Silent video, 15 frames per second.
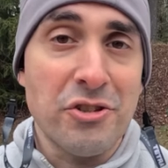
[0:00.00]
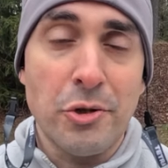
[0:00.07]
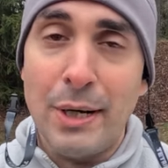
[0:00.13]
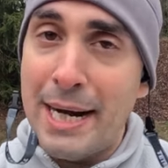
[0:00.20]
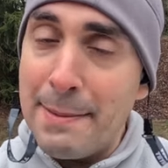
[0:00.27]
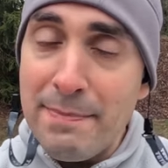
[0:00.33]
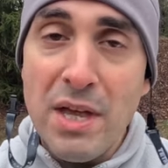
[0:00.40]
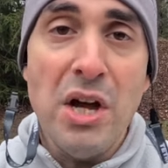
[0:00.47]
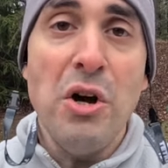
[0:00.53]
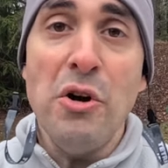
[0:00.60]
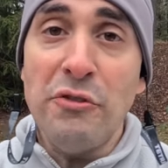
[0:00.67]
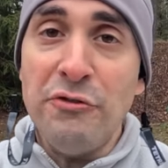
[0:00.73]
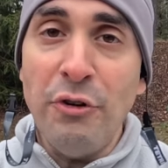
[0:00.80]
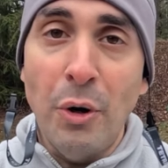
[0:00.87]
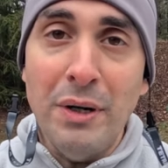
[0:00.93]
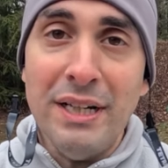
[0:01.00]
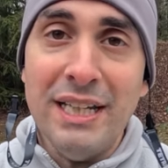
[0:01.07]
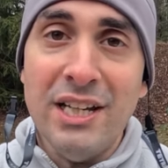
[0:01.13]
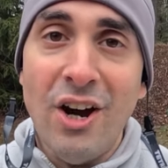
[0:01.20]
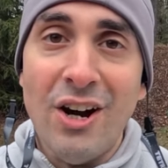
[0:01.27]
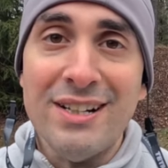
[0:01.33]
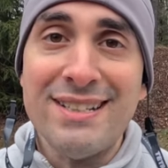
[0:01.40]
is great. 40
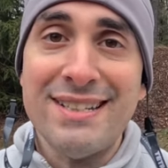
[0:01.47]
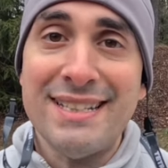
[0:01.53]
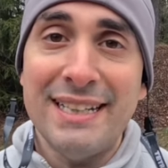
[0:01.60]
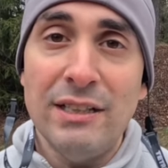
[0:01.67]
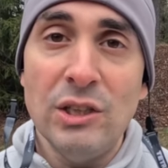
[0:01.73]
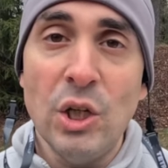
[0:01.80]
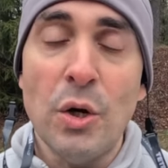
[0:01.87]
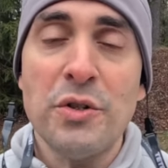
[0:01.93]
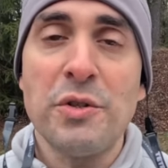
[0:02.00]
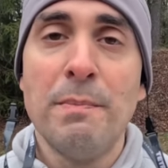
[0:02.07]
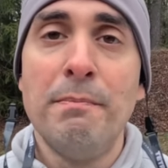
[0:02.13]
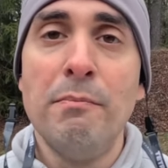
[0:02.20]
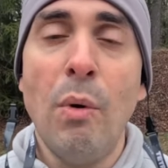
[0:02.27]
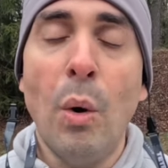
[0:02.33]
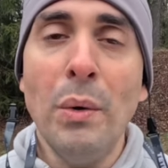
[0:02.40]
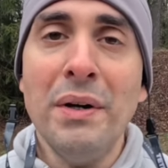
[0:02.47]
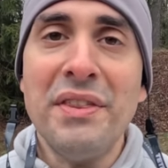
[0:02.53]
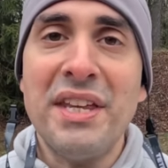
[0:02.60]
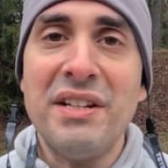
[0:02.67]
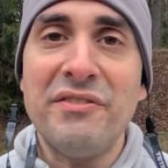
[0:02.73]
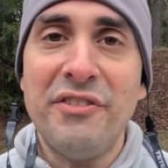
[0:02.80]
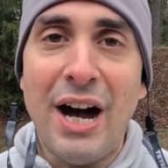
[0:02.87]
yards still looks more
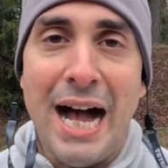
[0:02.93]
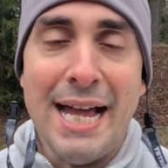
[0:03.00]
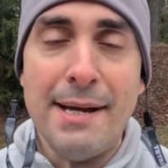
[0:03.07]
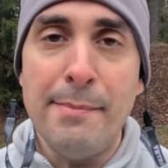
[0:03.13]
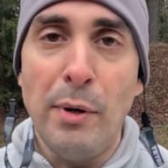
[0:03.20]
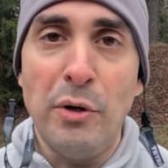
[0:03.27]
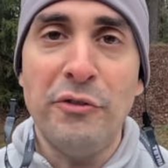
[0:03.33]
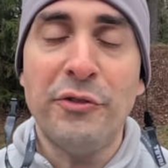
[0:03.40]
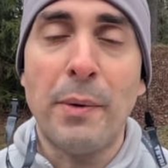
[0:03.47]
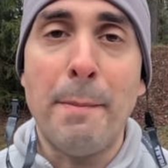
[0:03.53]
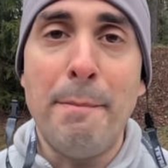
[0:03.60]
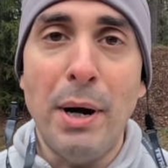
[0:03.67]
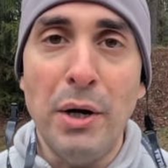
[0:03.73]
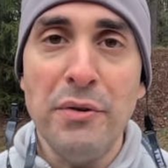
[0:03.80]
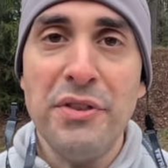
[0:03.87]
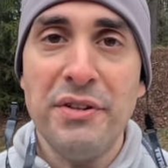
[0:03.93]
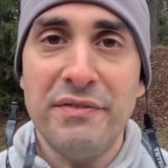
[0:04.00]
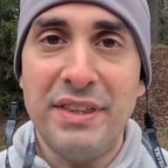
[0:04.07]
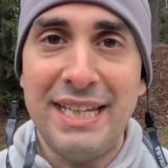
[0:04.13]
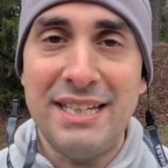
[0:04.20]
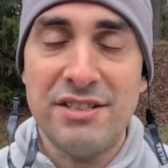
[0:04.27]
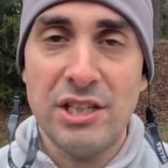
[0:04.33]
than viable for both
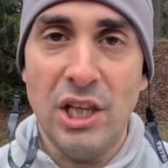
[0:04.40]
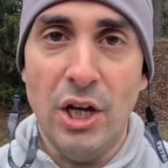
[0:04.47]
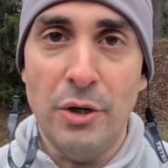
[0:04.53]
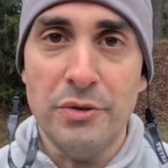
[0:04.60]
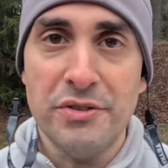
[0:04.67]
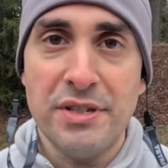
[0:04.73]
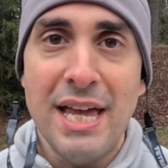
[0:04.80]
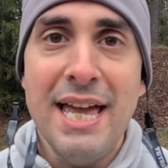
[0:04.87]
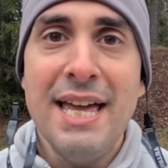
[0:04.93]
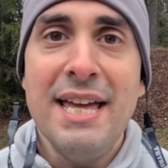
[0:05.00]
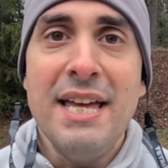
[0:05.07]
of these loads.